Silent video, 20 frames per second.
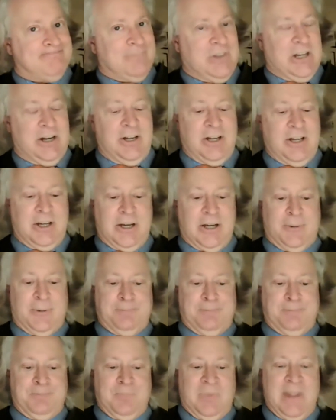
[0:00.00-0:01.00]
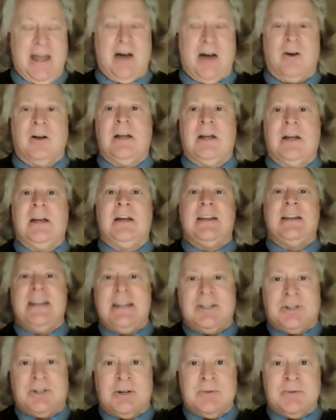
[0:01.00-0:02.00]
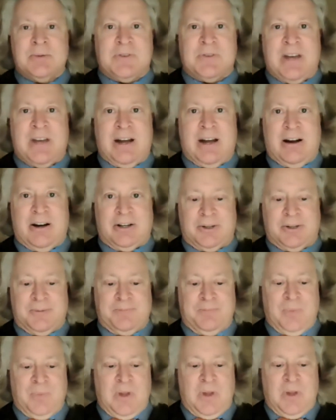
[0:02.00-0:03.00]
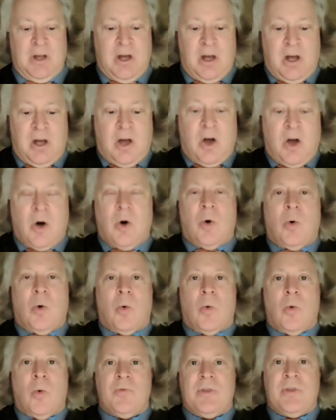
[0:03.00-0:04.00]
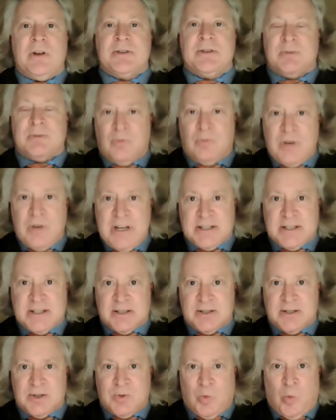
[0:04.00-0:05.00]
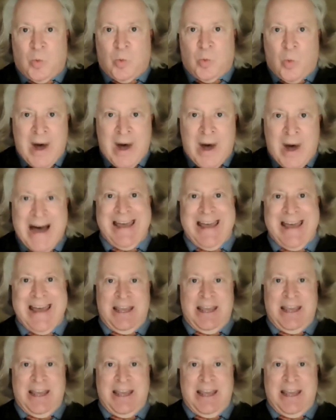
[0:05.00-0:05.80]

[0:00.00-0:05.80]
There you go. Now, in terms of character, there's some reasons why